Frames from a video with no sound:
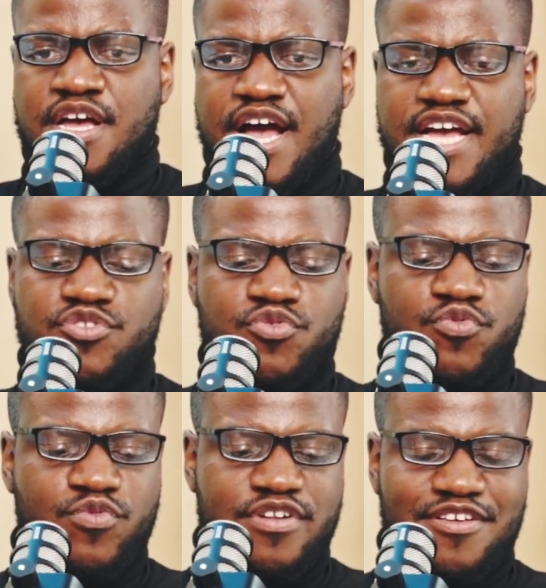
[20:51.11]
I do
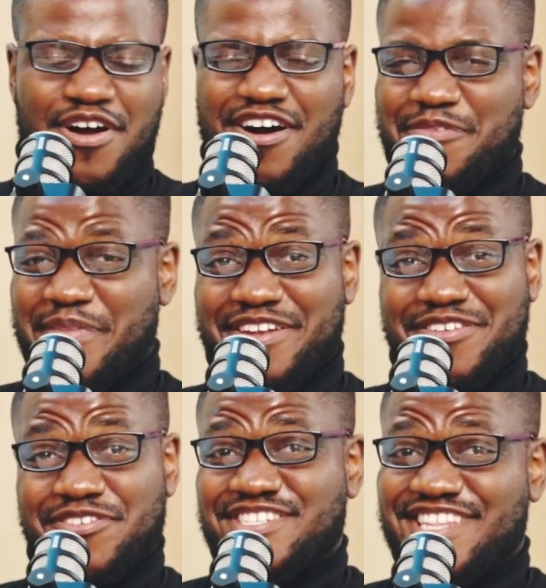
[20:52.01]
one thing. Oh,
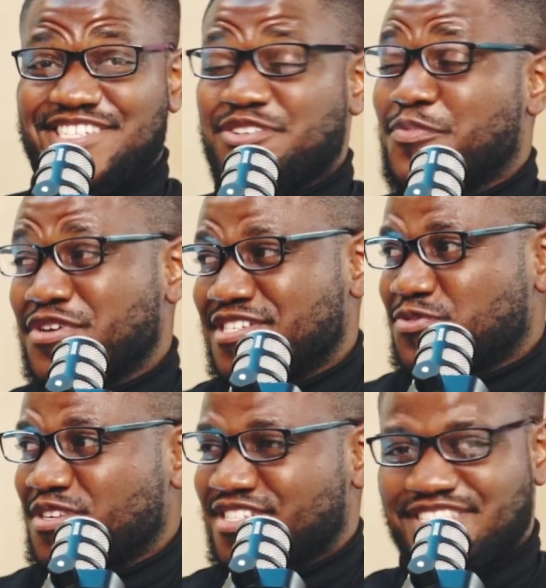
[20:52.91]
man, because our bosses
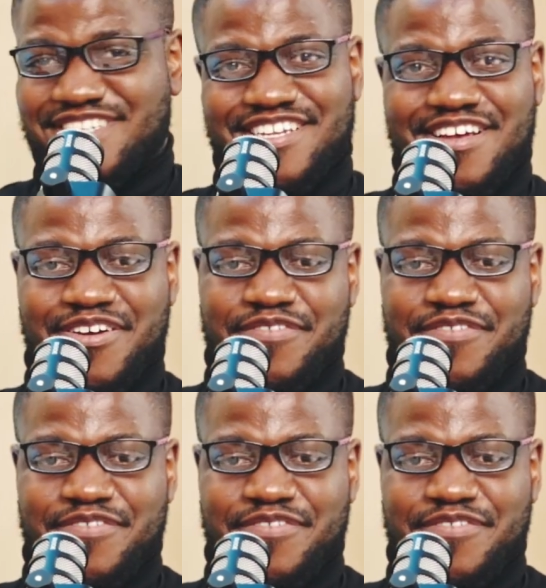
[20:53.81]
watch this, and now I